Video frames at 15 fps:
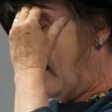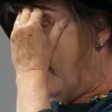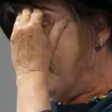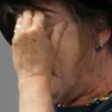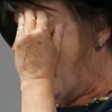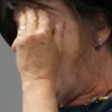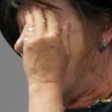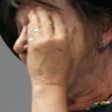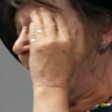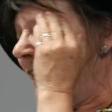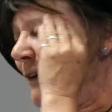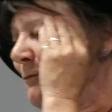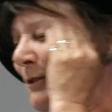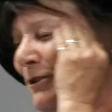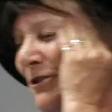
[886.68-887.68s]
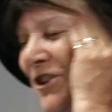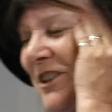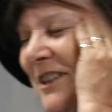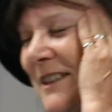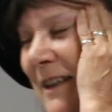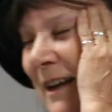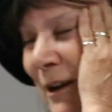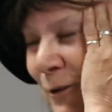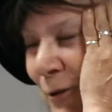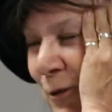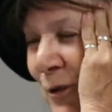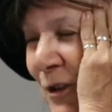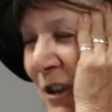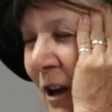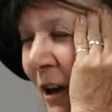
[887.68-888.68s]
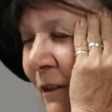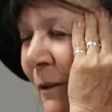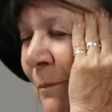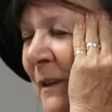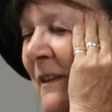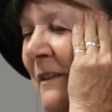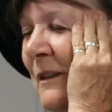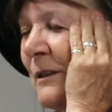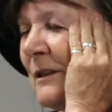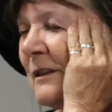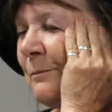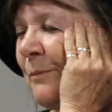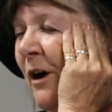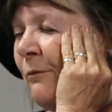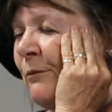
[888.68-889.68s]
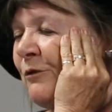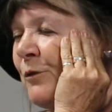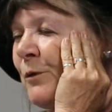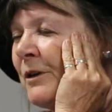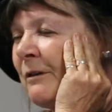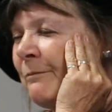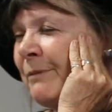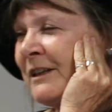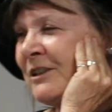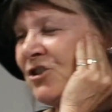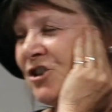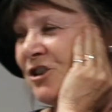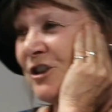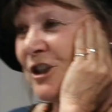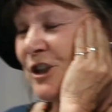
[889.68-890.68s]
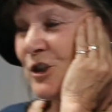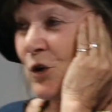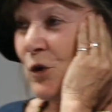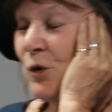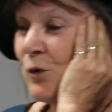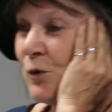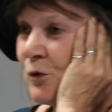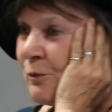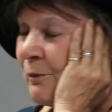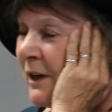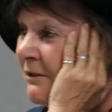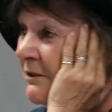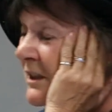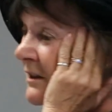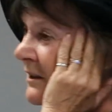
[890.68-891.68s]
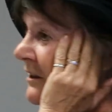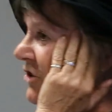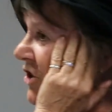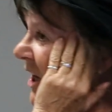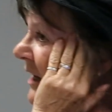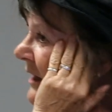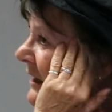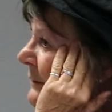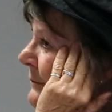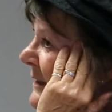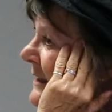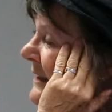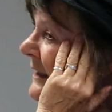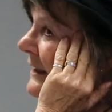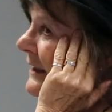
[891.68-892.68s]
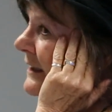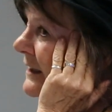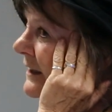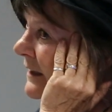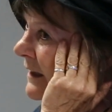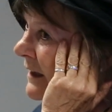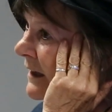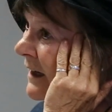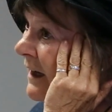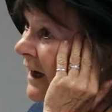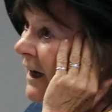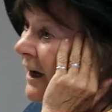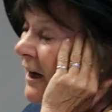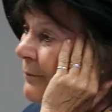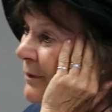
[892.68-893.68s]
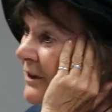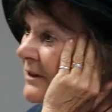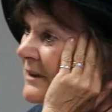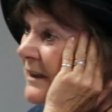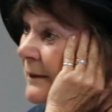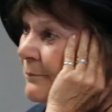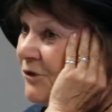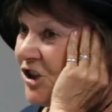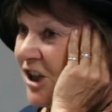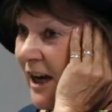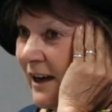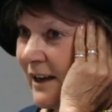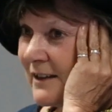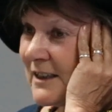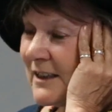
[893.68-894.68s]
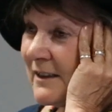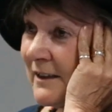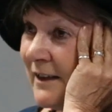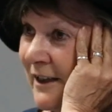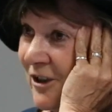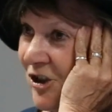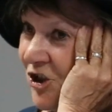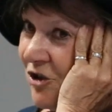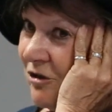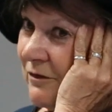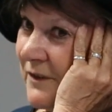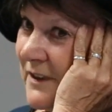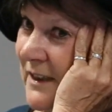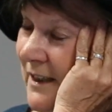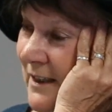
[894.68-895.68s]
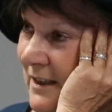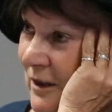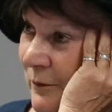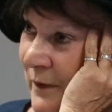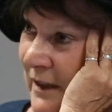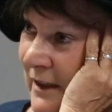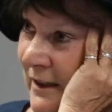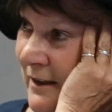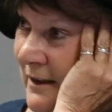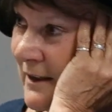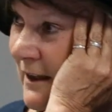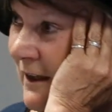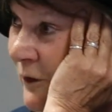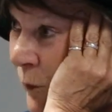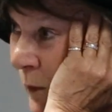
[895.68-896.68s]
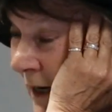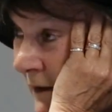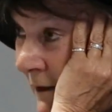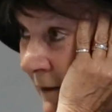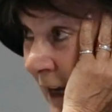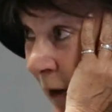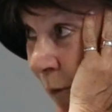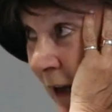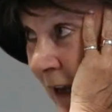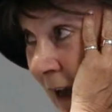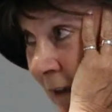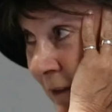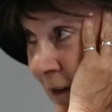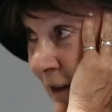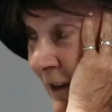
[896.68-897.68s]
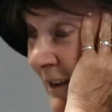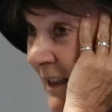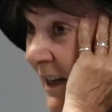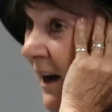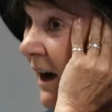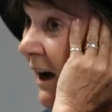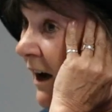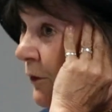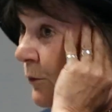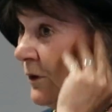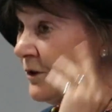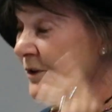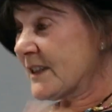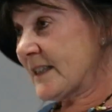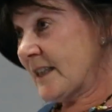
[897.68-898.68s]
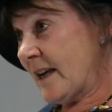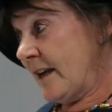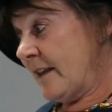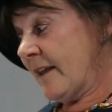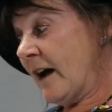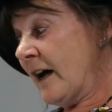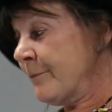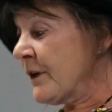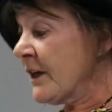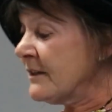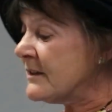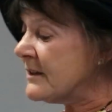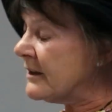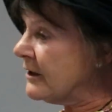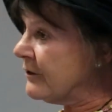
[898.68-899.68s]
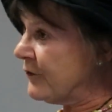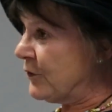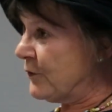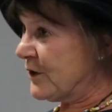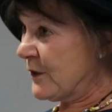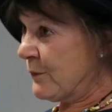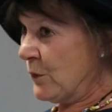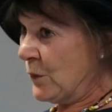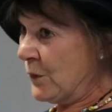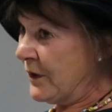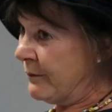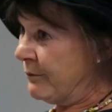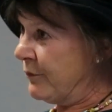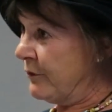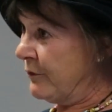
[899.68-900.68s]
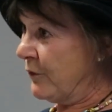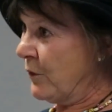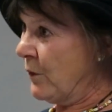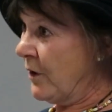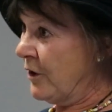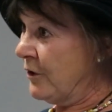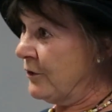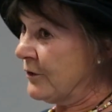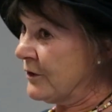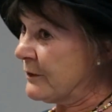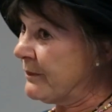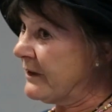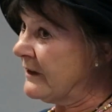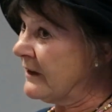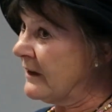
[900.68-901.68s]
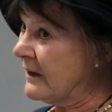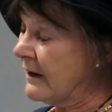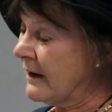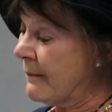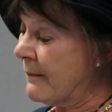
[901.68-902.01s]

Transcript: mean, I will just say also that, I mean, the Department for Work and Pensions has called my research highly misleading, because they object to the nature of the testimonies and the way that they were gathered. I will say that I'm going to give you a small number of quotes, but that